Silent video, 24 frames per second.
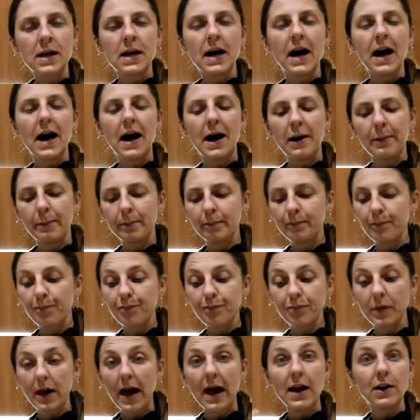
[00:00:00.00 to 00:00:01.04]

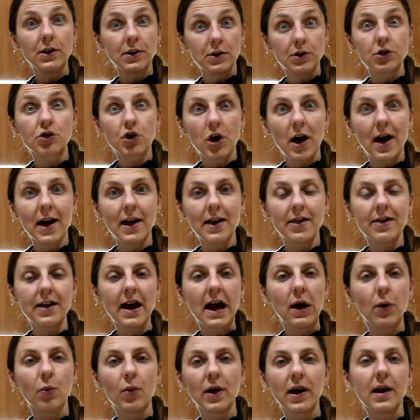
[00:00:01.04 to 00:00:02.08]
and try it
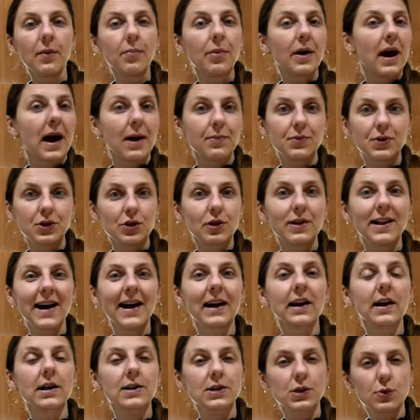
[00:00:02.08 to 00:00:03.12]
that way. Perhaps you
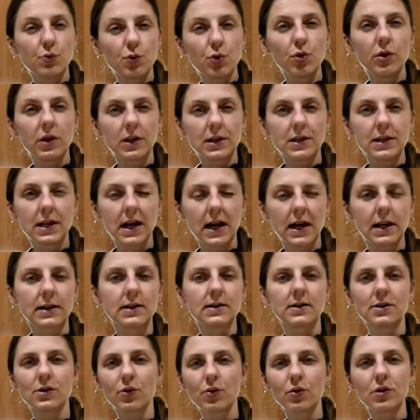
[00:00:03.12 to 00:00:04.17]
like a smoother
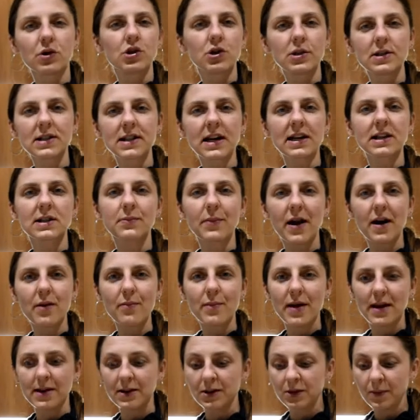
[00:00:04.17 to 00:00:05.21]
taste, so just
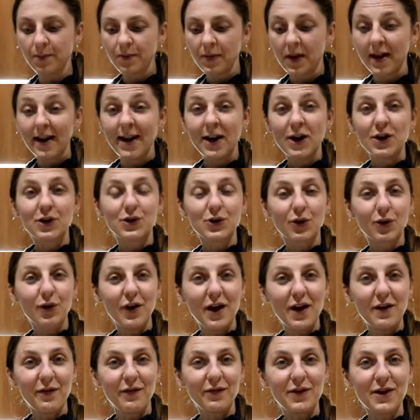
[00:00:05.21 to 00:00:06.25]
experiment. So
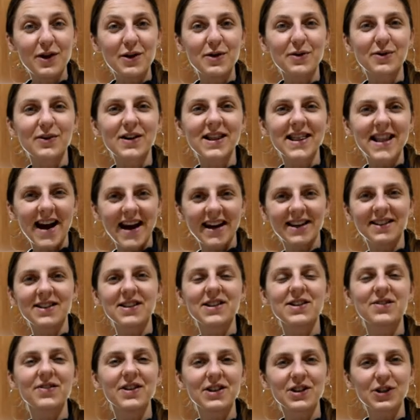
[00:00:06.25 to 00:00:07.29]
if you like
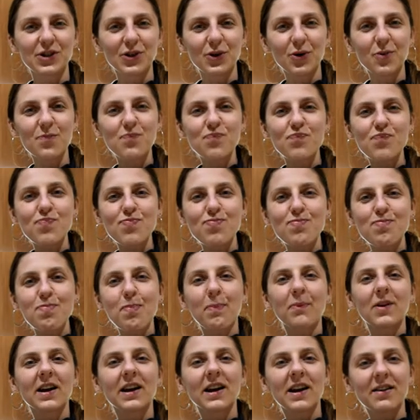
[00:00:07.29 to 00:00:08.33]
this video,
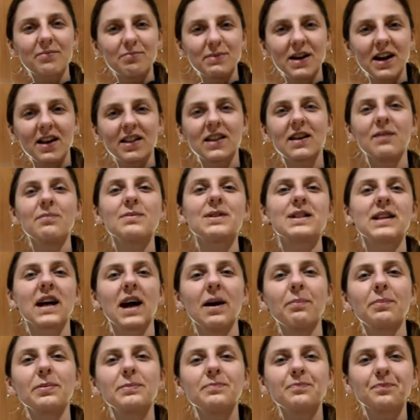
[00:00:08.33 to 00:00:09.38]
give me a thumbs
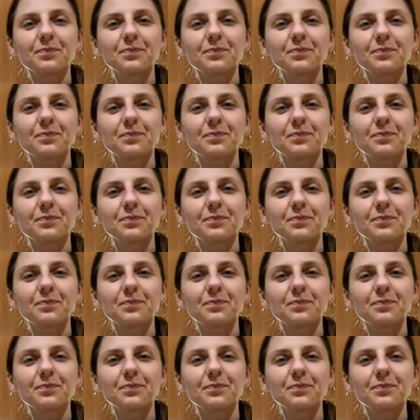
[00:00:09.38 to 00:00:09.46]
up,